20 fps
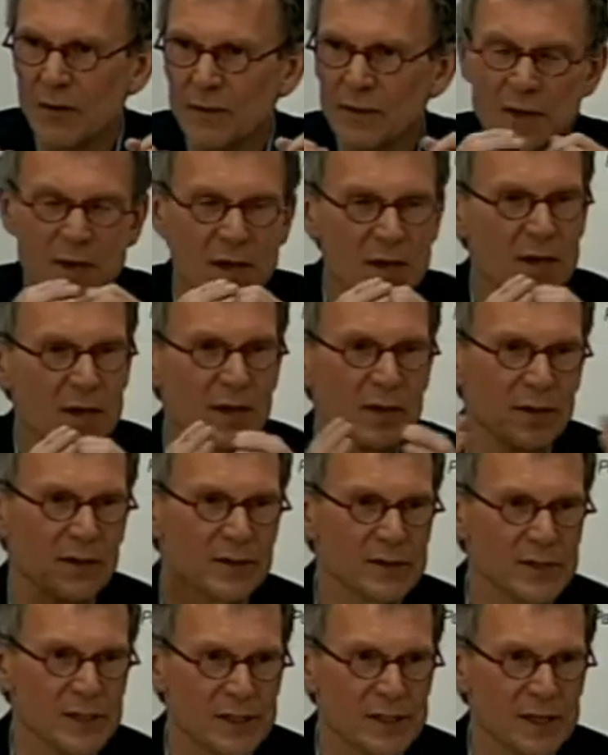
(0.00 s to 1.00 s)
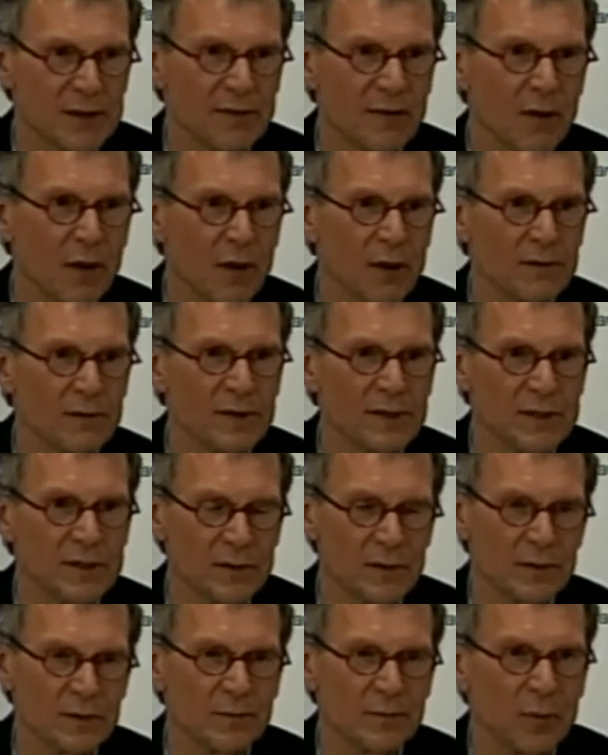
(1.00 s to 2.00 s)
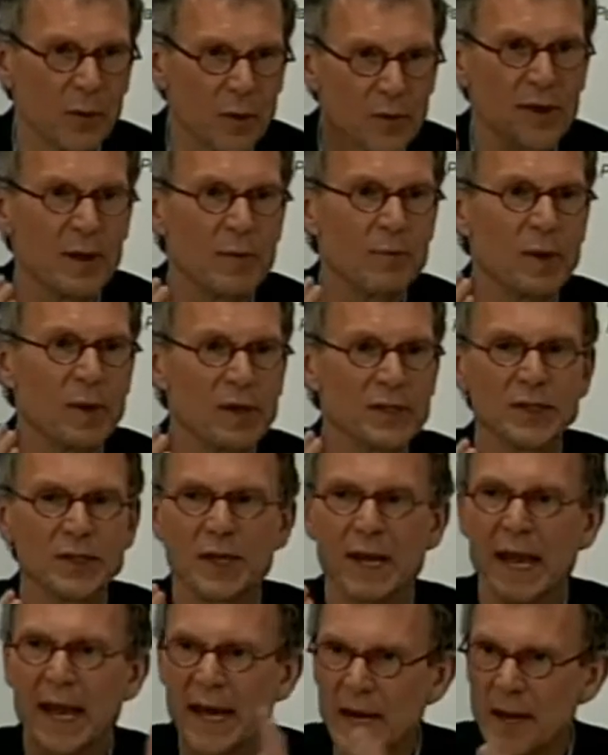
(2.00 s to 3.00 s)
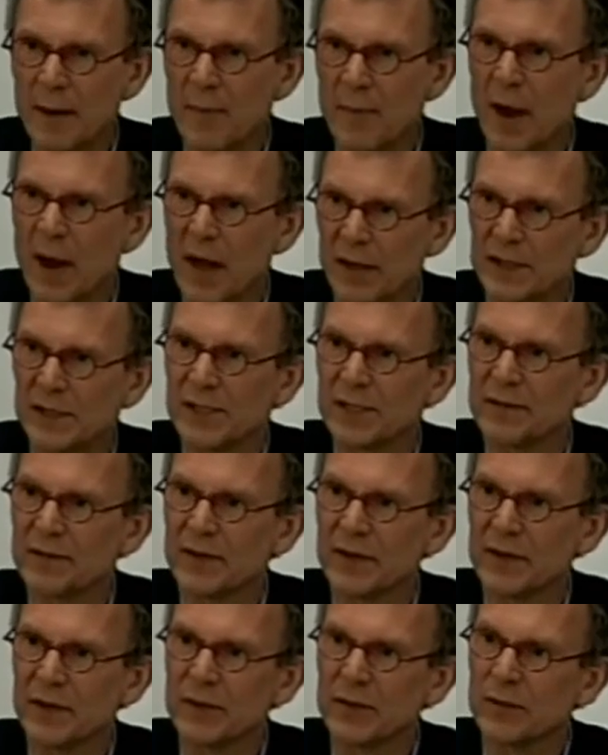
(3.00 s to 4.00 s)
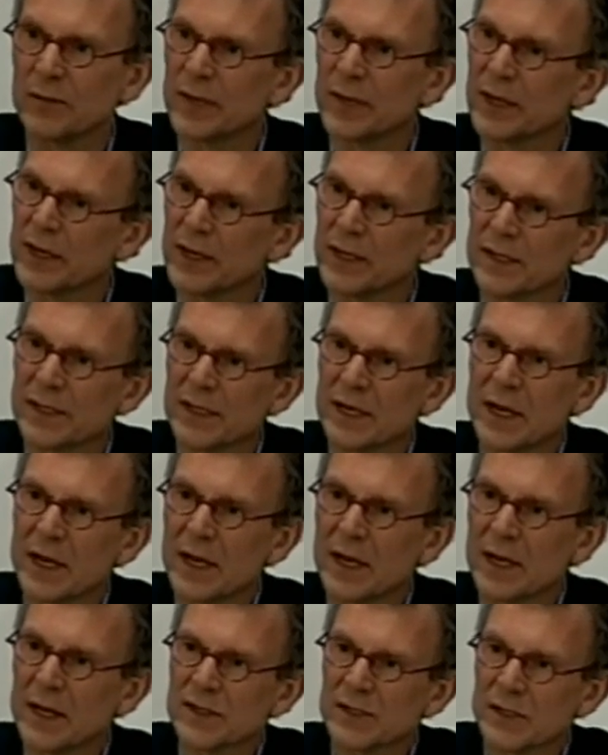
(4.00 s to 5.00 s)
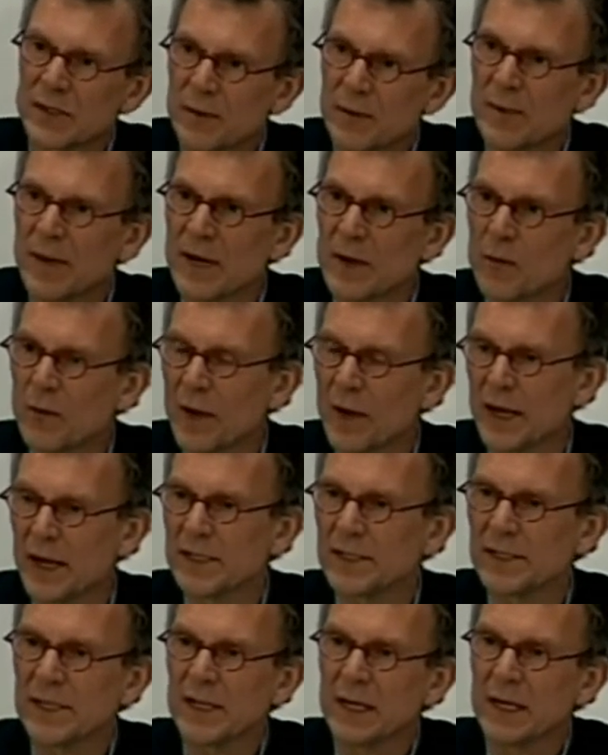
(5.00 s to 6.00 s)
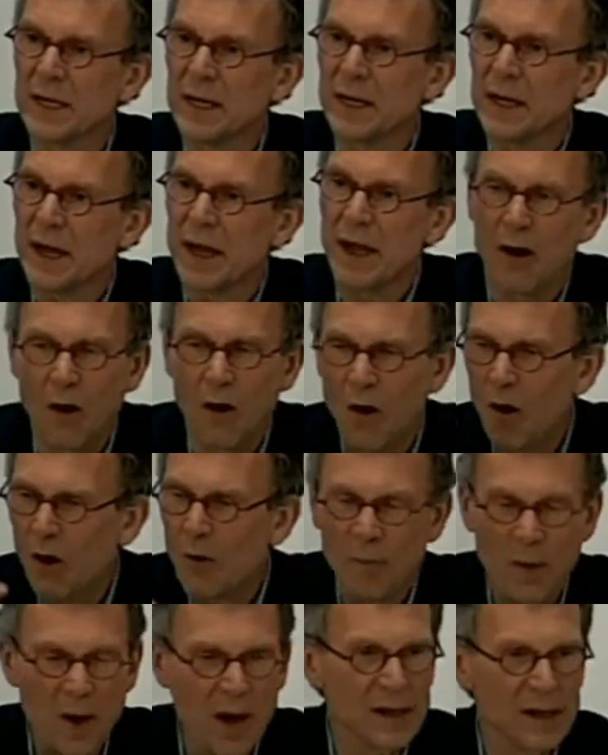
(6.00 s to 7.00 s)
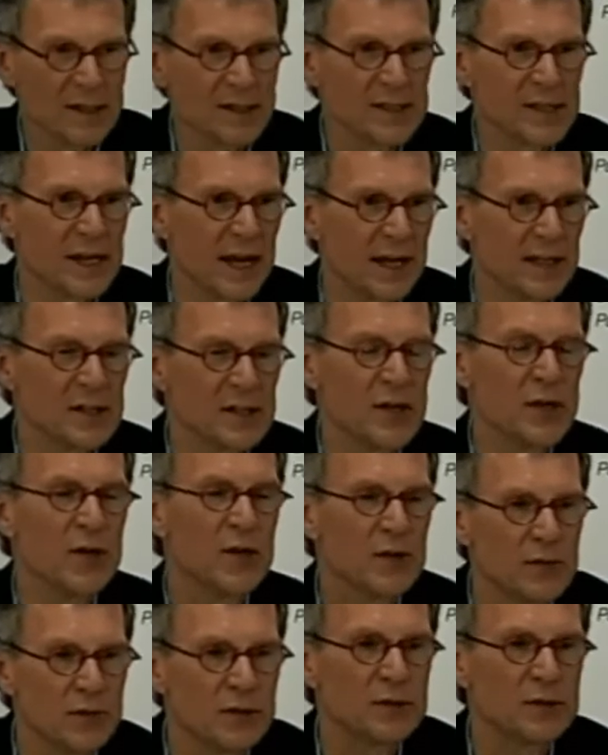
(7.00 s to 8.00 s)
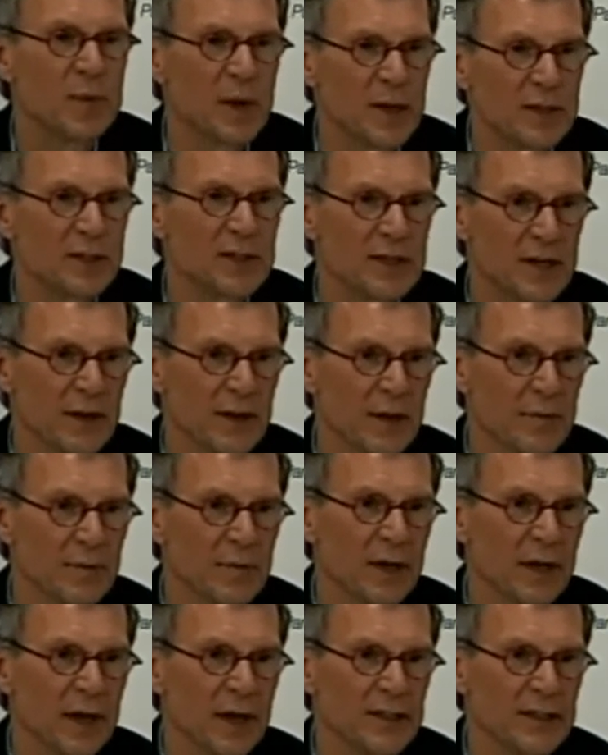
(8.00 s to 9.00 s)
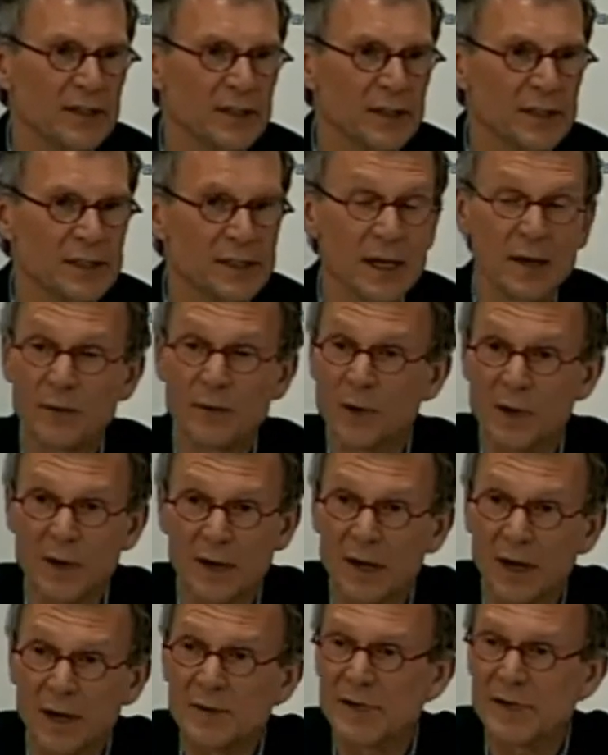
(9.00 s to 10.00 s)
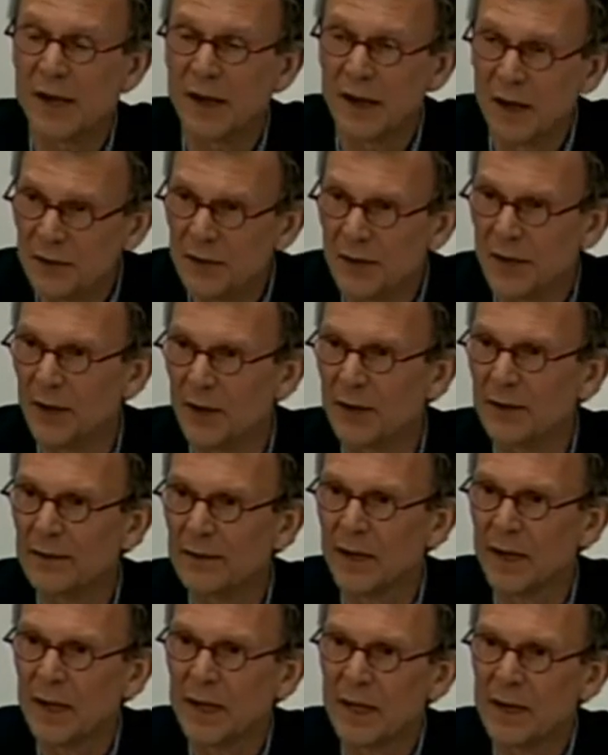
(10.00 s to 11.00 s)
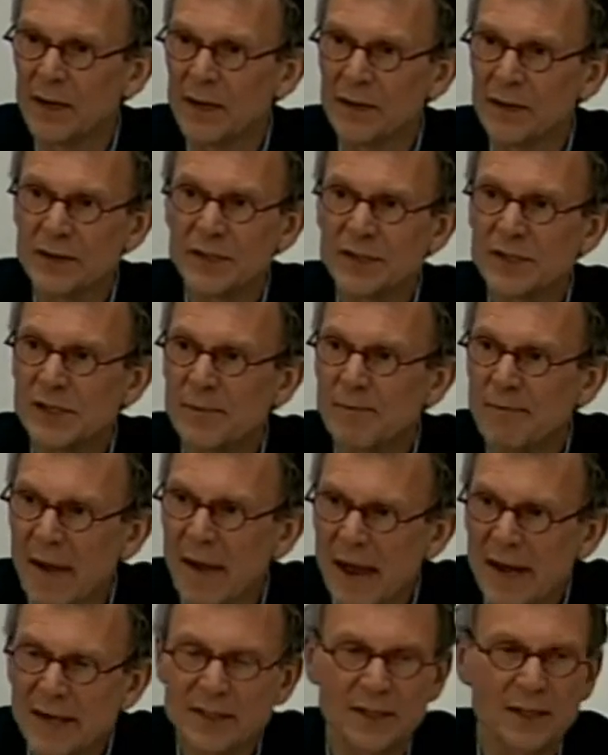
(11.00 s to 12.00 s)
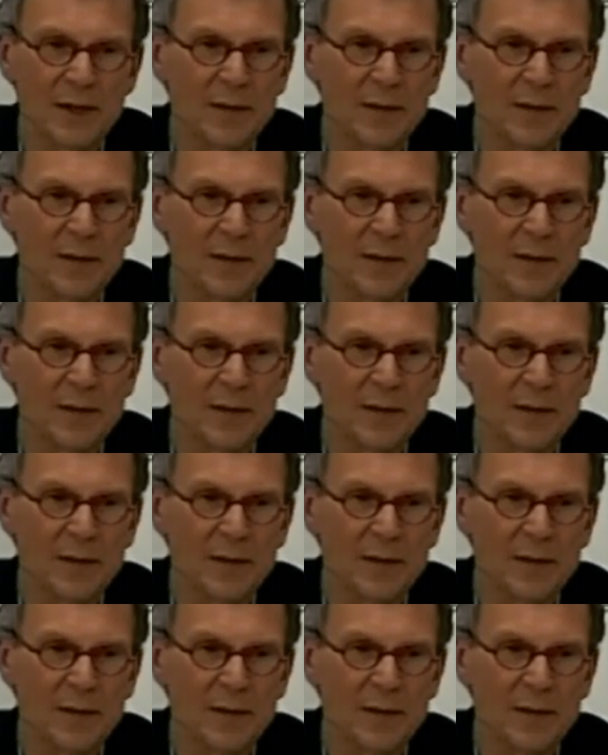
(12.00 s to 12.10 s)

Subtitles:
the years, it's evolved into both a budget and a policy vehicle because in so many ways, all policy has huge budgetary implications, and when it comes to health care, you can just imagine.